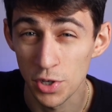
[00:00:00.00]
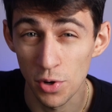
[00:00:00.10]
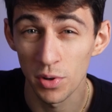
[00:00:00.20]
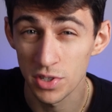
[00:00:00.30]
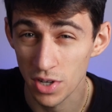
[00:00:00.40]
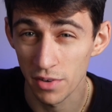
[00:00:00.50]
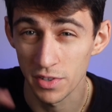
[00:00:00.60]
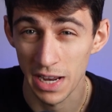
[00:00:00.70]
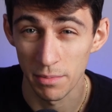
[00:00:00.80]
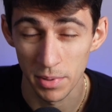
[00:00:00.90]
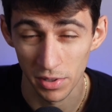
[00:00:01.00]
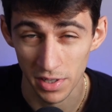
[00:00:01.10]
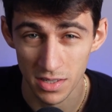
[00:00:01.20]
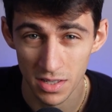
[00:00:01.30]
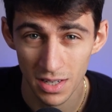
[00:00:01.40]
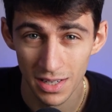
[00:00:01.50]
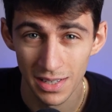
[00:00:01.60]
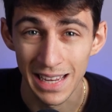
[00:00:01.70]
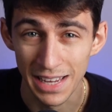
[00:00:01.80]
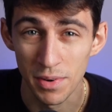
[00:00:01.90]
your Softr capabilities
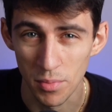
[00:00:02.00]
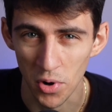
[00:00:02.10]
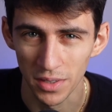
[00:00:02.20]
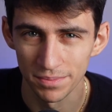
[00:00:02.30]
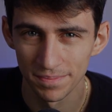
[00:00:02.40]
even more.